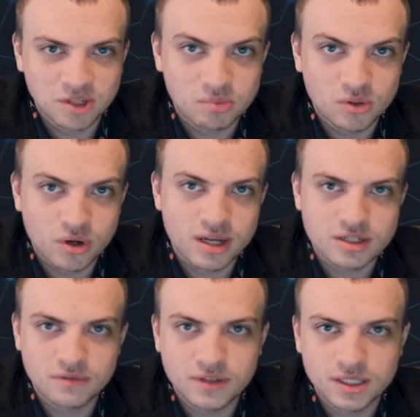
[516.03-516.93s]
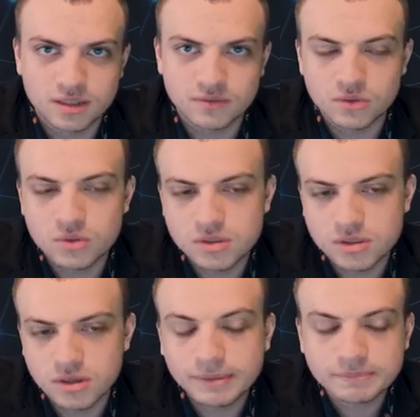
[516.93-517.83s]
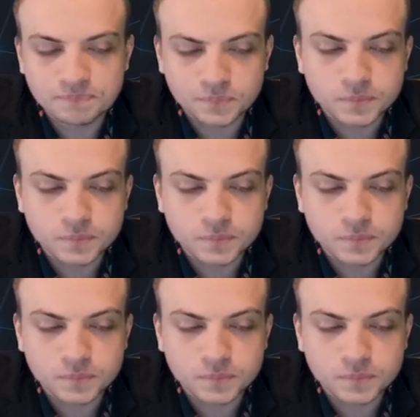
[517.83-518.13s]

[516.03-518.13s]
computer has conflicting views here,